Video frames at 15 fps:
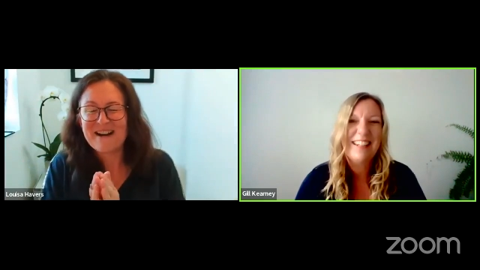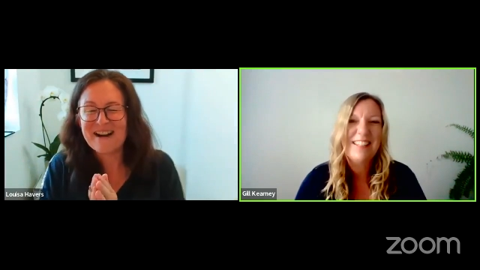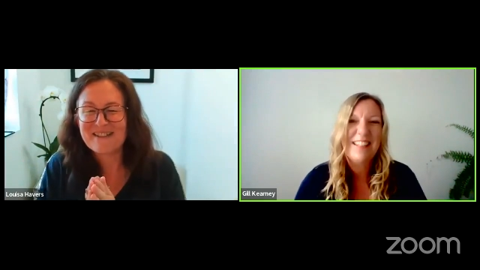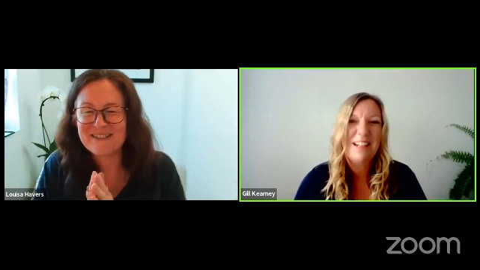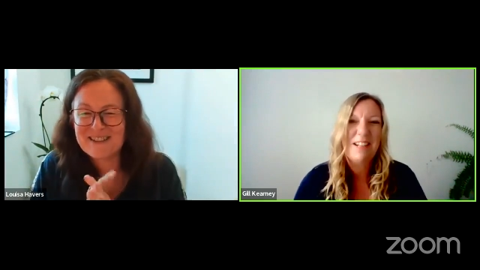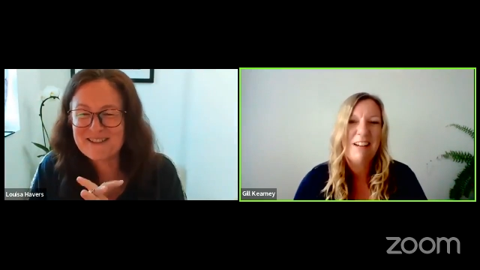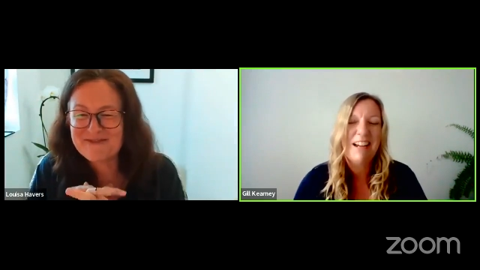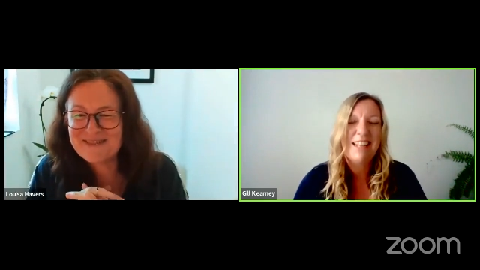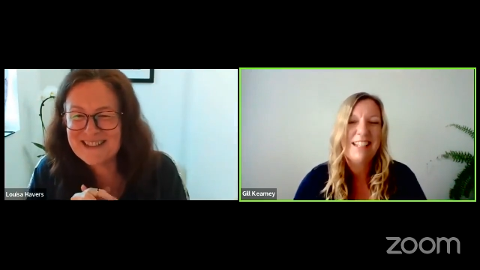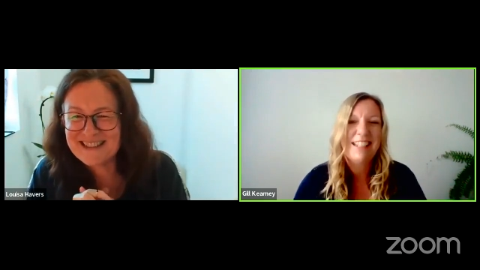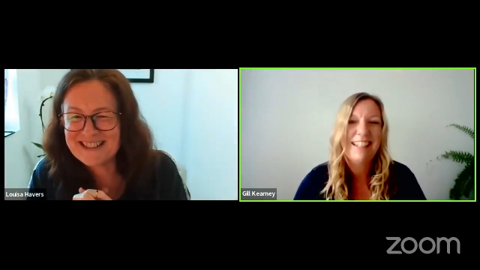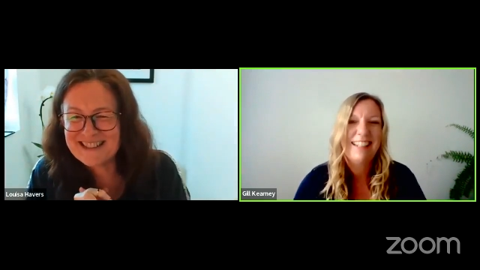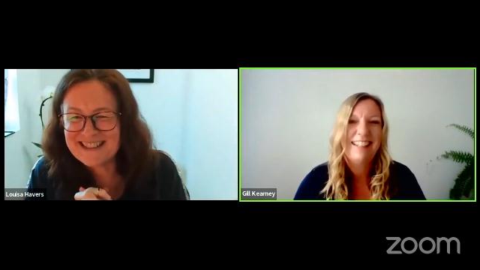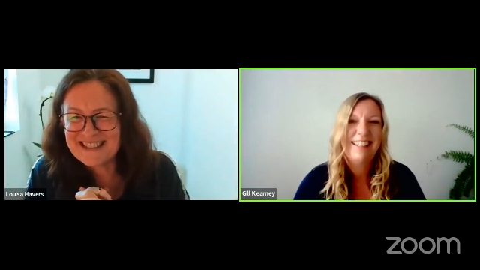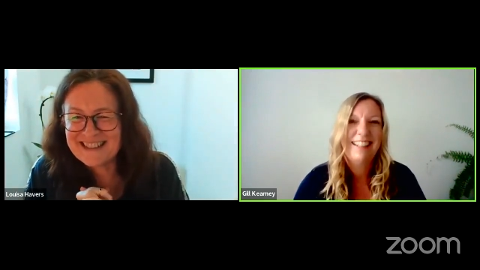Speaker 1: you so
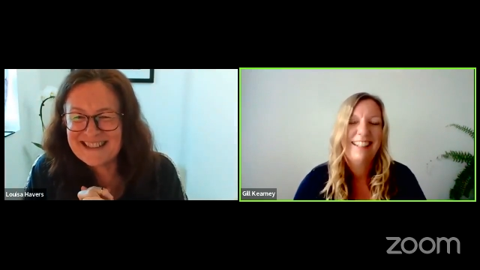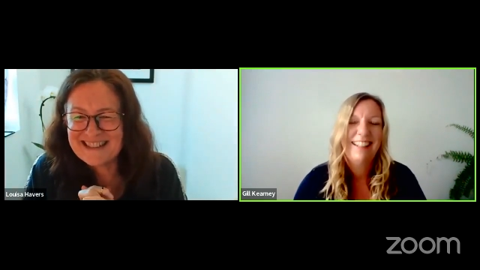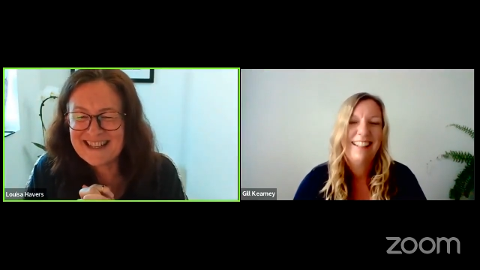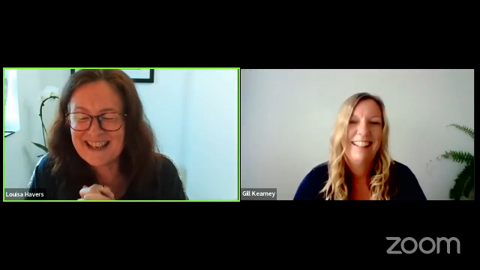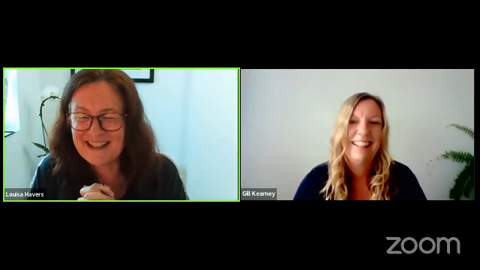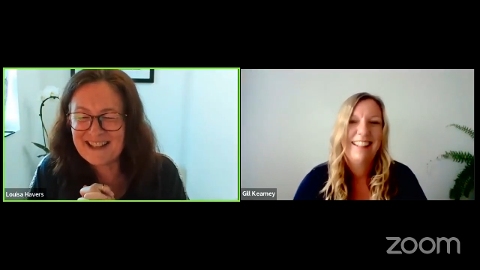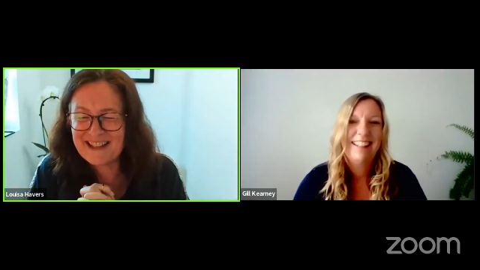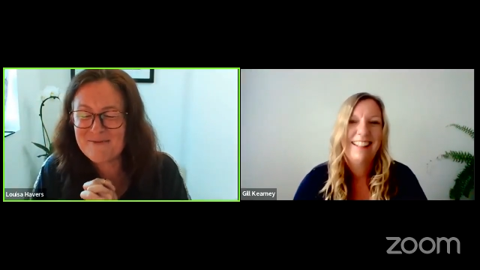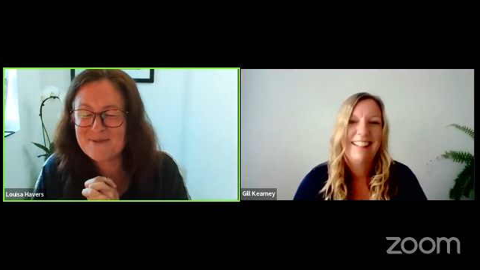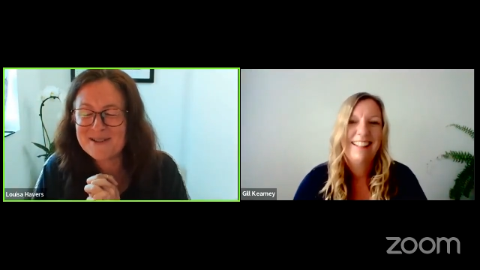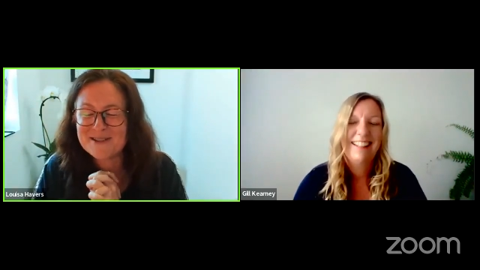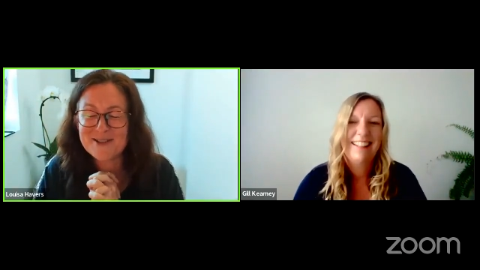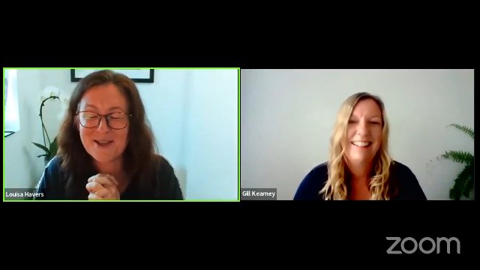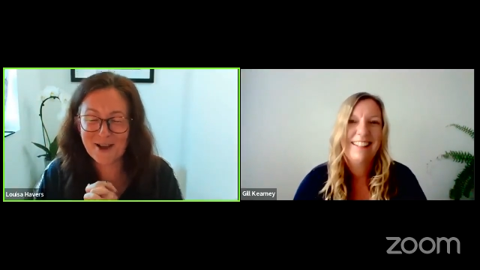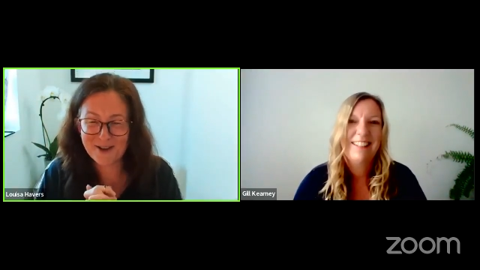much. Gill, I'm
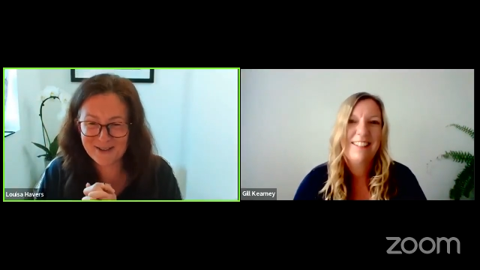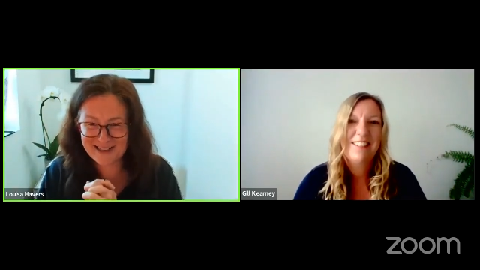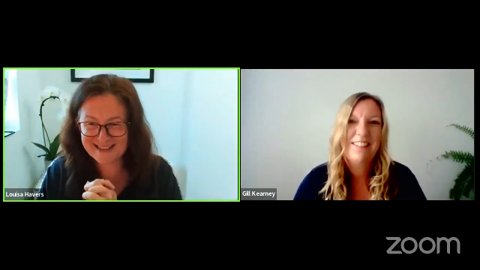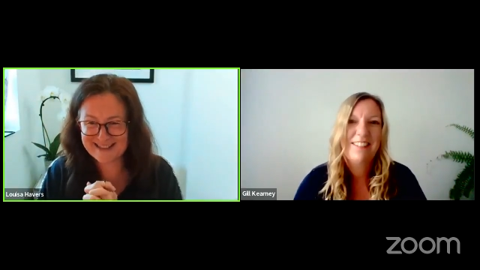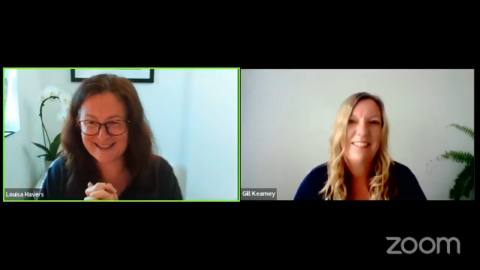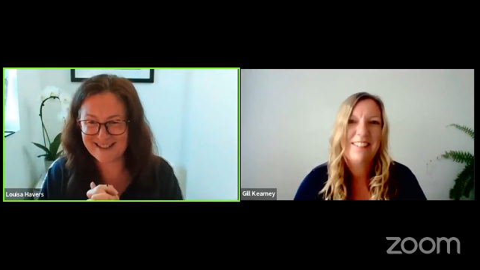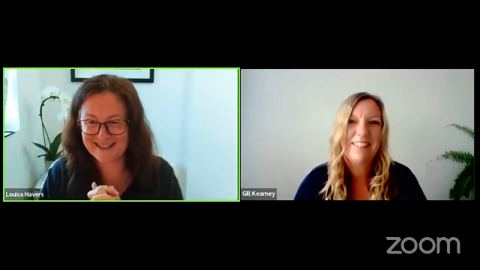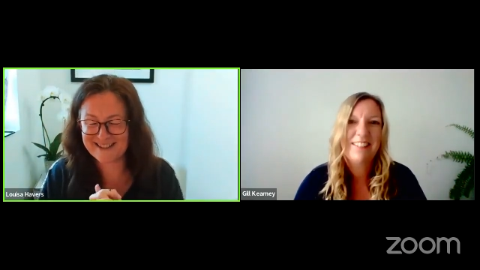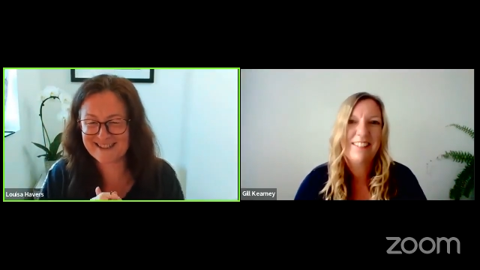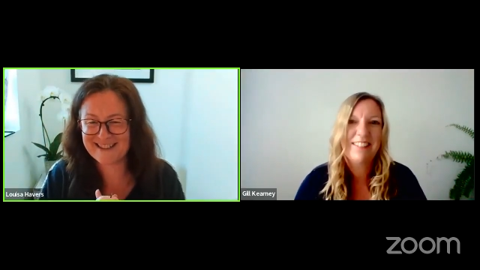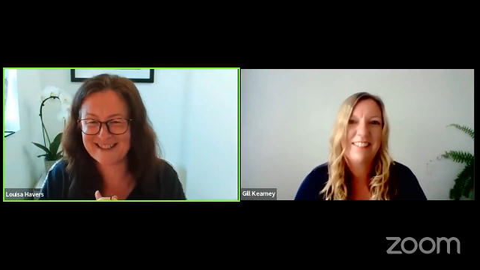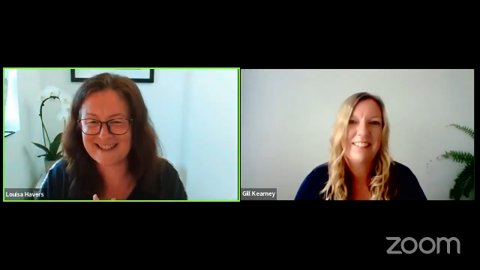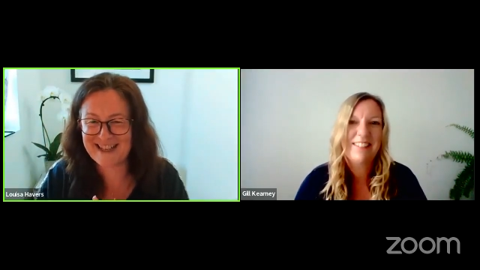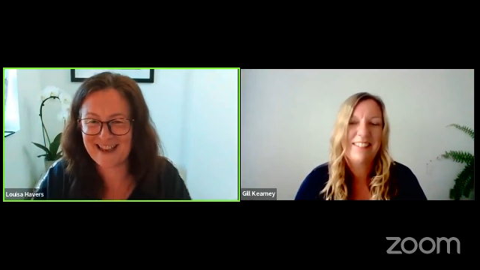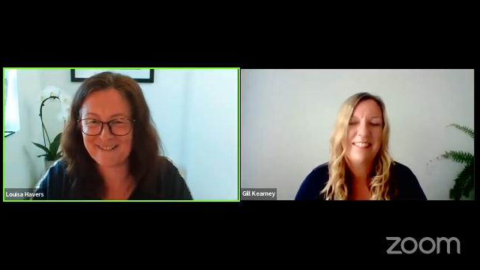so
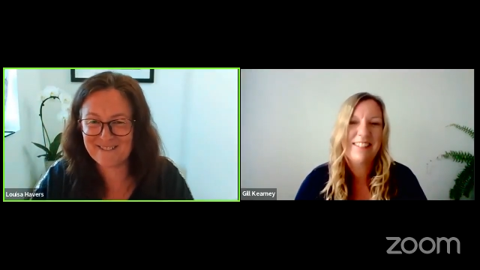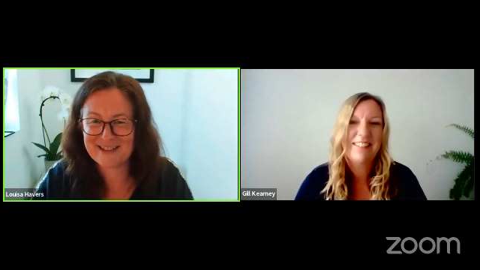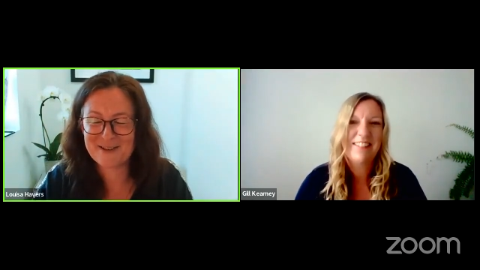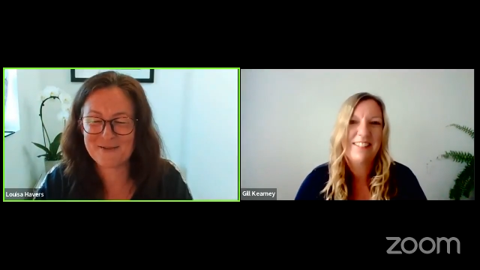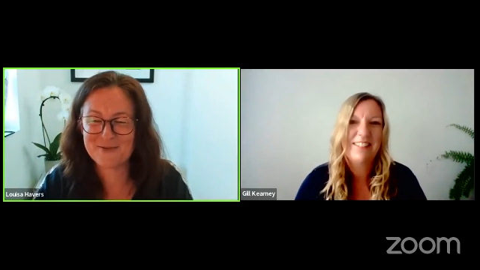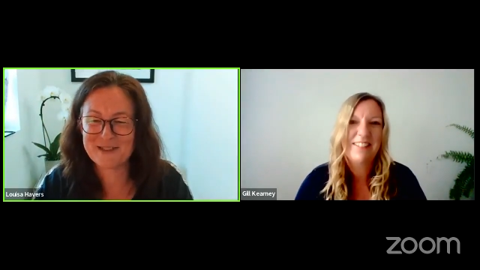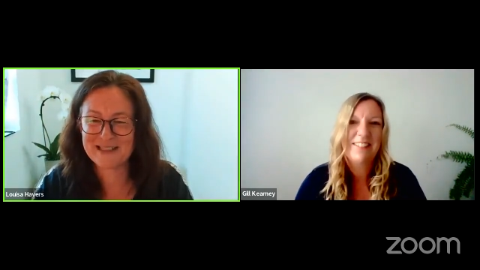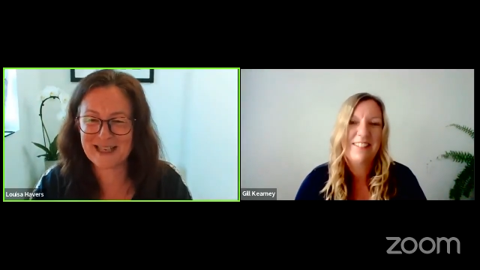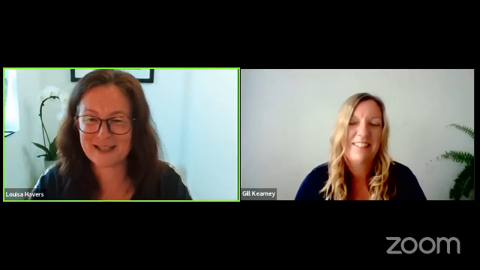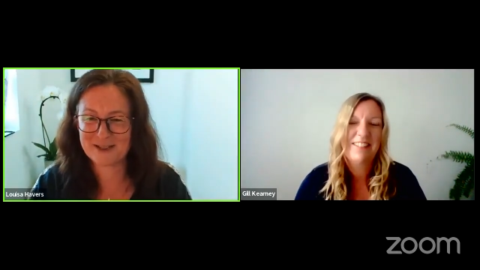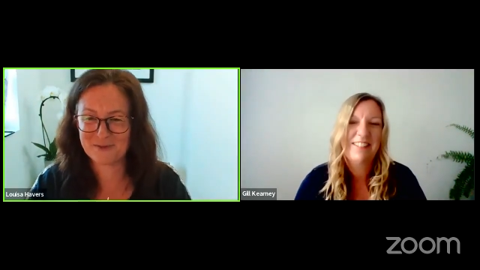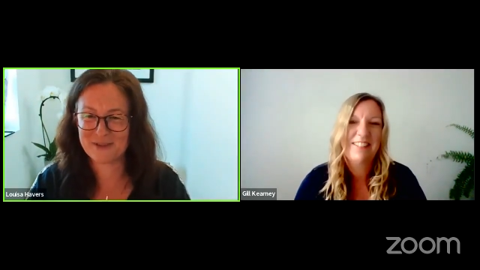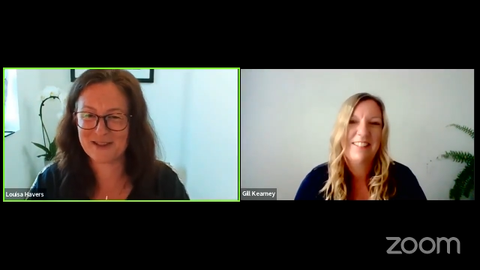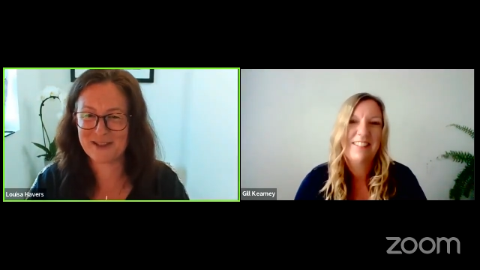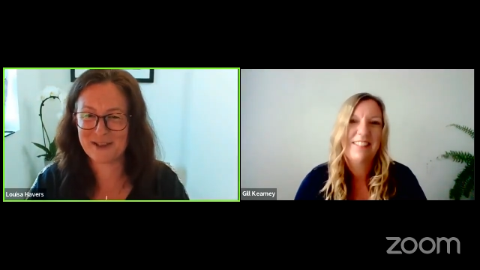excited to have this
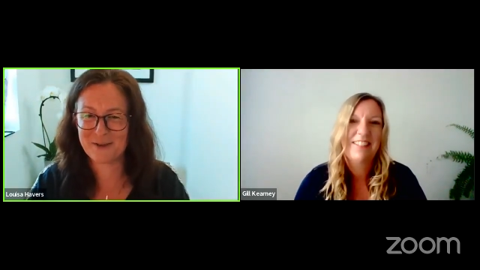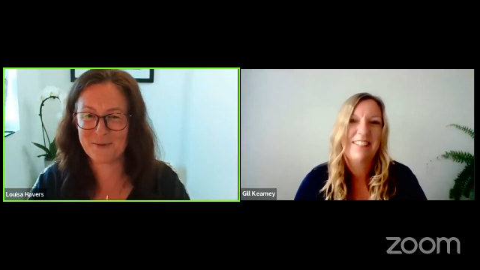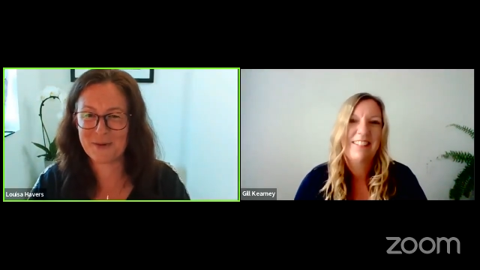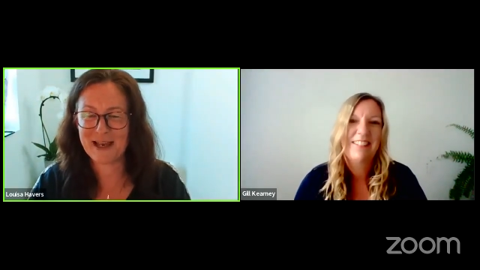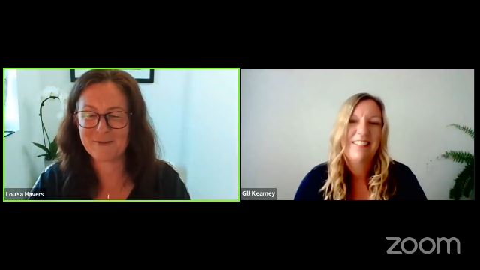conversation with you.